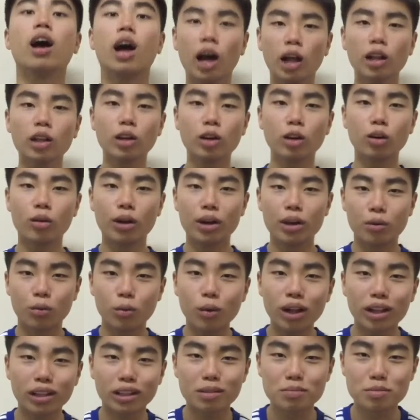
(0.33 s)
Hello and
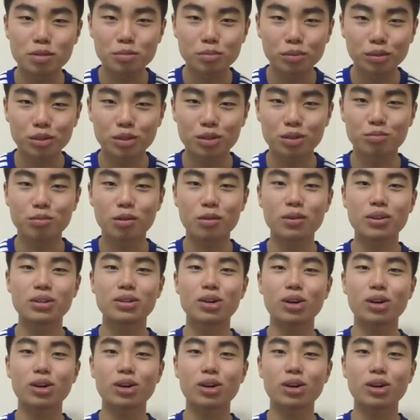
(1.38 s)
welcome to BlueTube, where we